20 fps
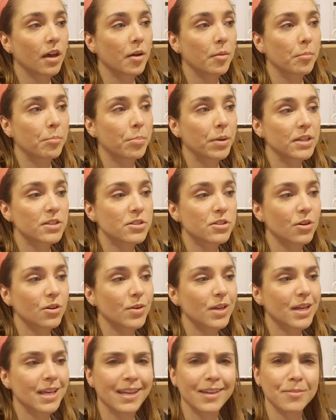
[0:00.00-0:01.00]
but so
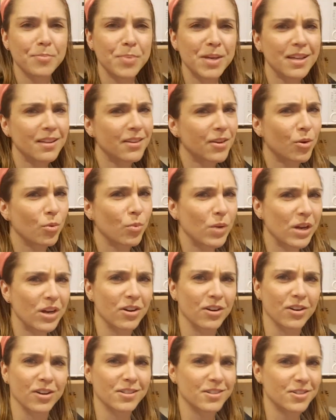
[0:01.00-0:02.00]
it can be a little
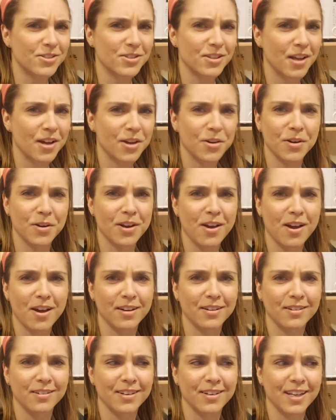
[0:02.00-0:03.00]
weird because there's a lot going
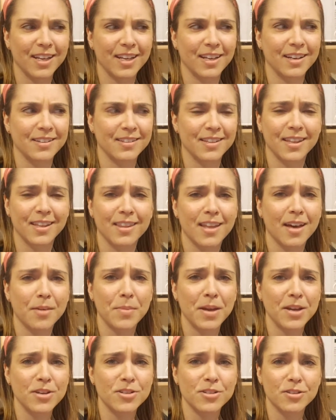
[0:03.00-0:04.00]
on, and then that
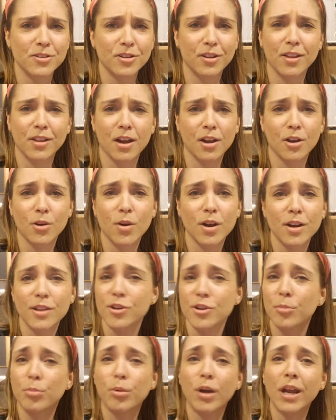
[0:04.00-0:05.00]
makes a lot go on in
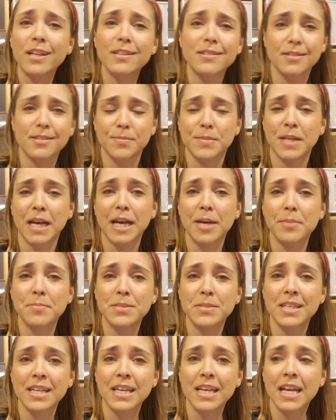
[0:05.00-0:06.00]
your brain
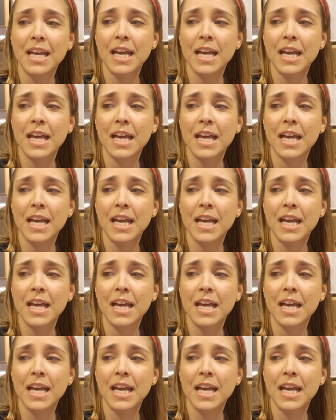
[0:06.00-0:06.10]
sometimes.